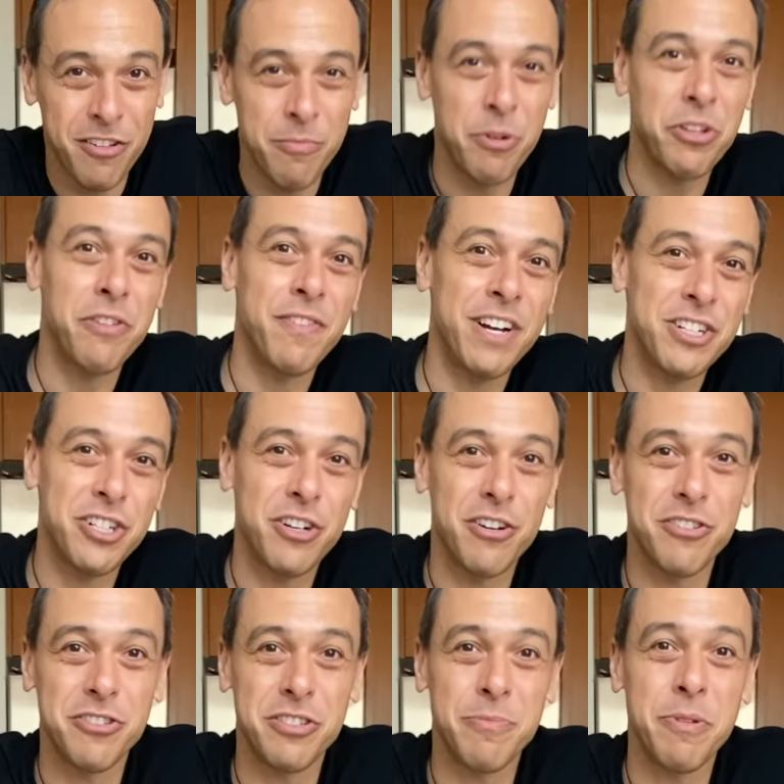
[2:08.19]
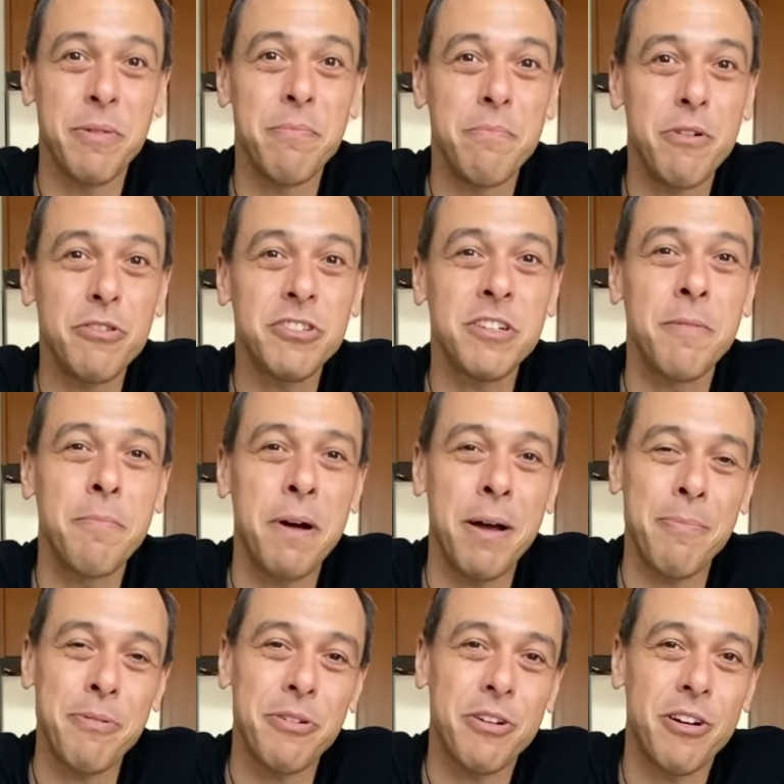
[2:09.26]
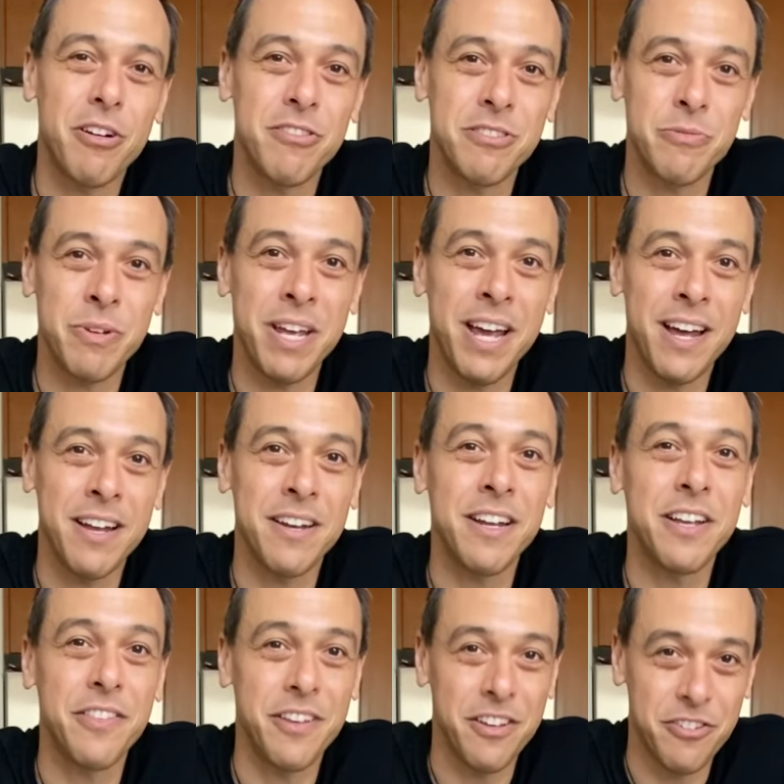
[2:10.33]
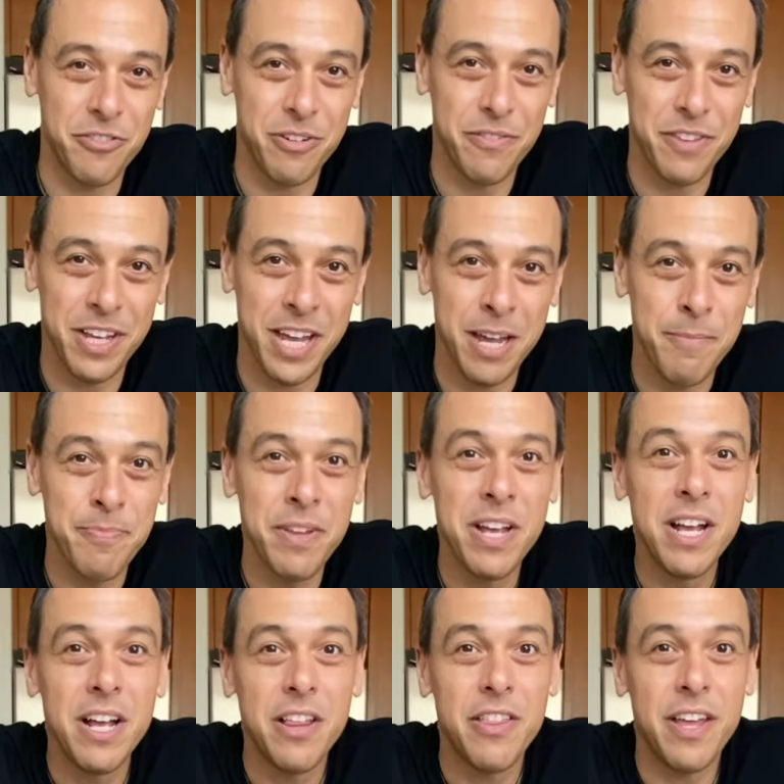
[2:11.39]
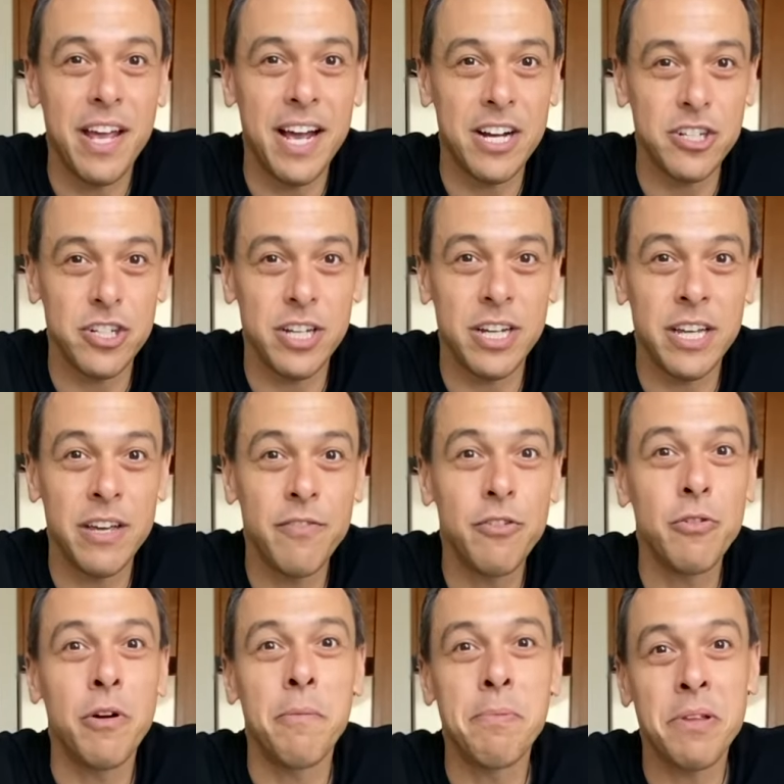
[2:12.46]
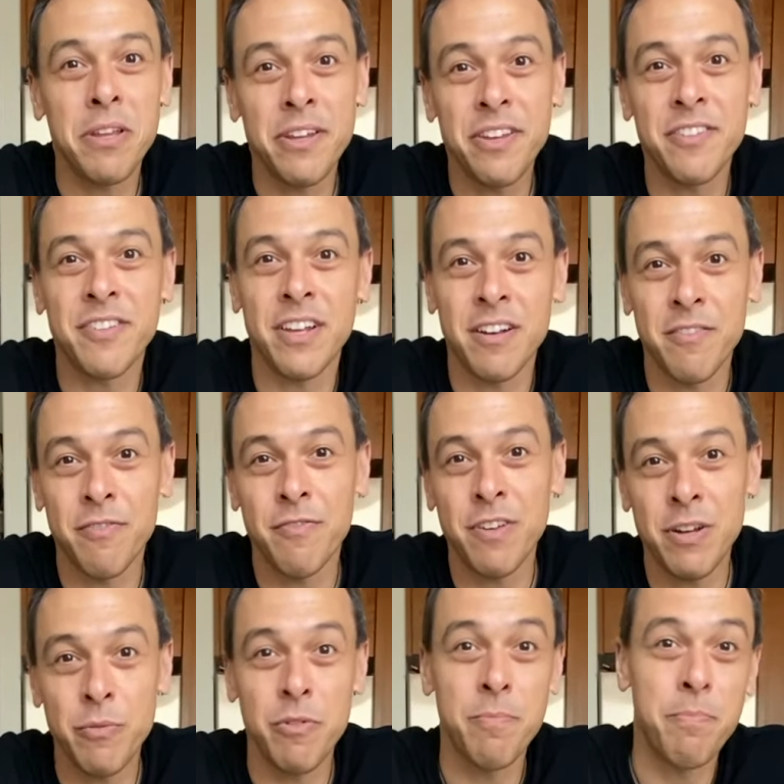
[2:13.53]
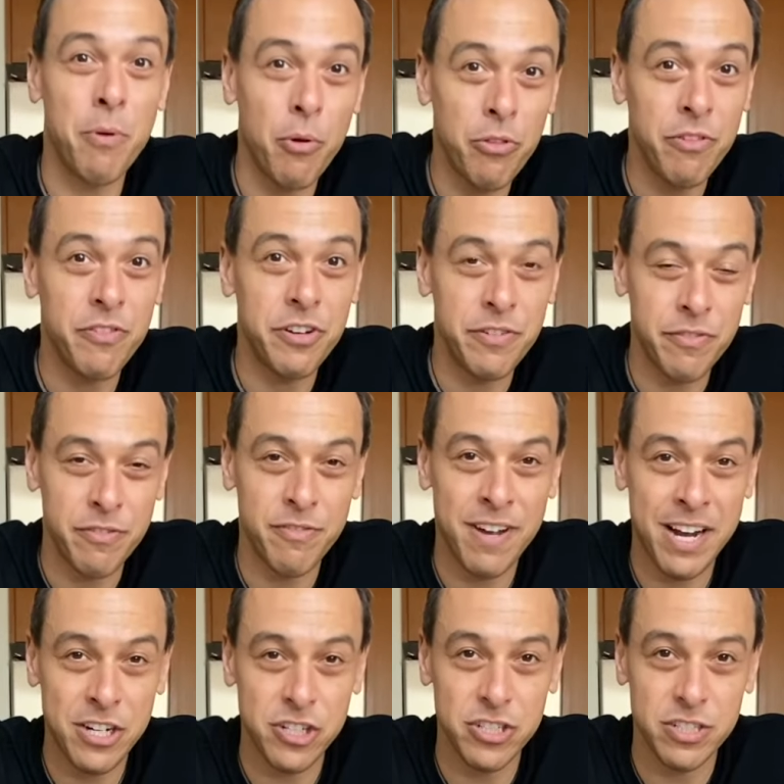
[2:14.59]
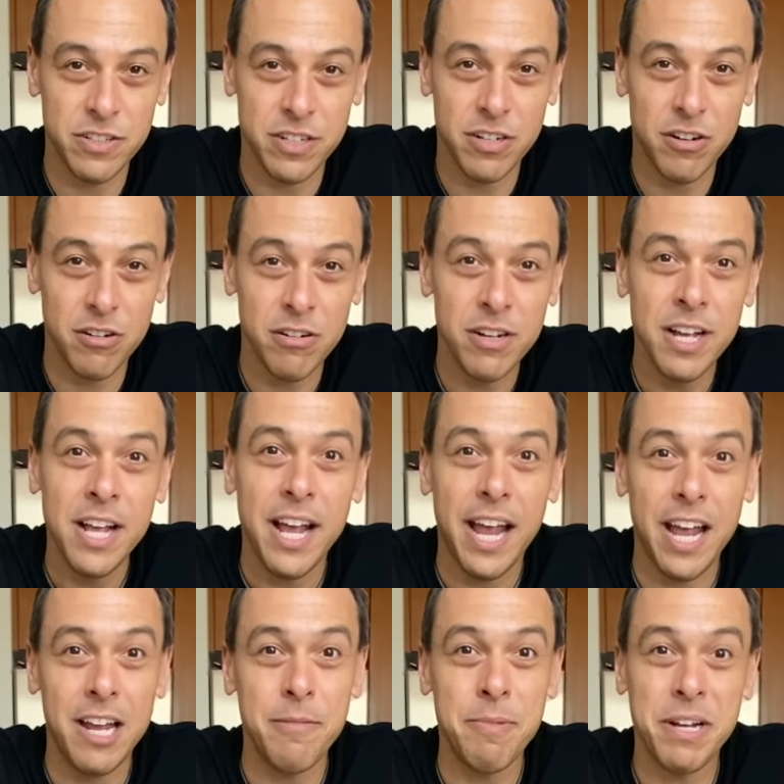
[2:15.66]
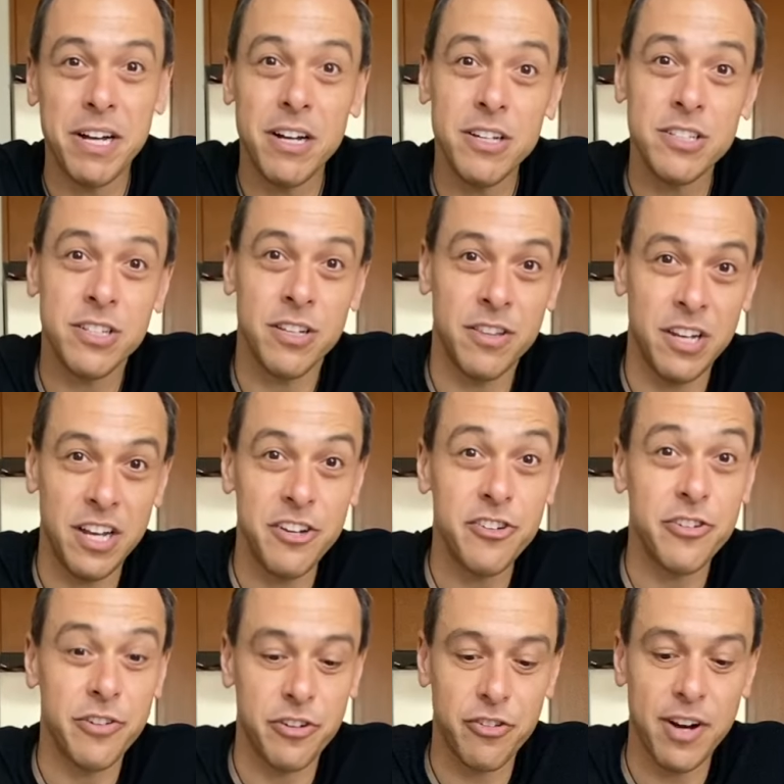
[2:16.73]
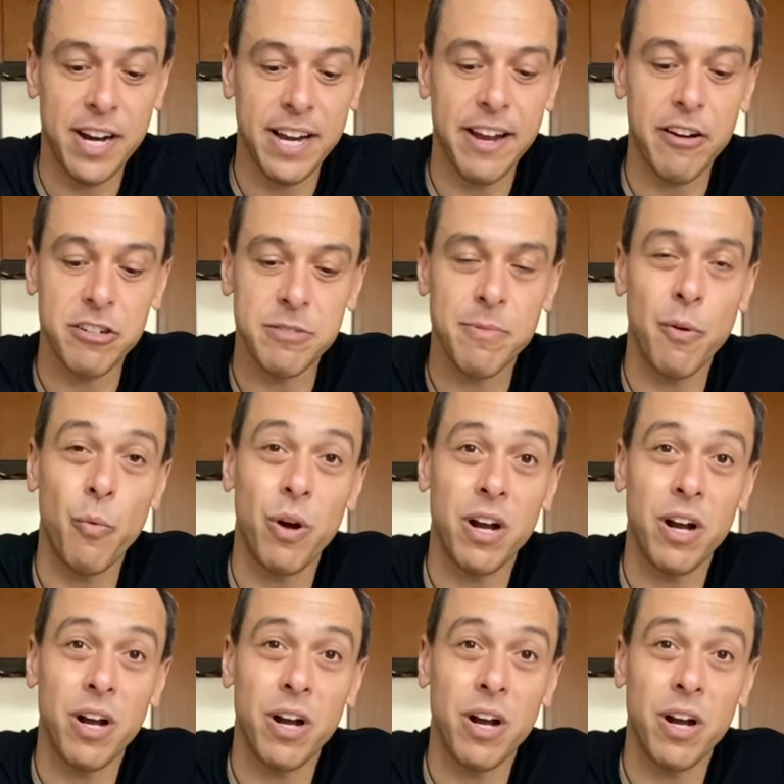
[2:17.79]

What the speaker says: Multi-faction cards are some of the most popular cards that we had in the history of the game. They actually give you abilities that fit with both of the different factions of the card. And because the Legendary track cares about